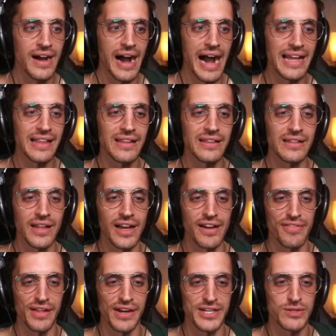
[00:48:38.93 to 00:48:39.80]
I
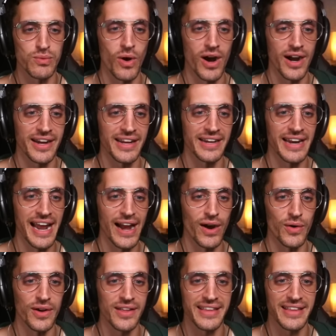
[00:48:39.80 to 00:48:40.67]
love that he's walking
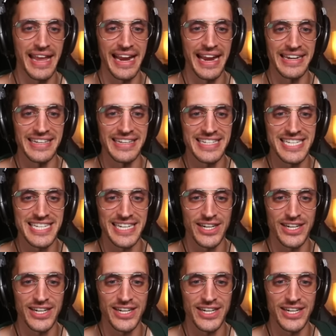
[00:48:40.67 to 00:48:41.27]
out with Candie's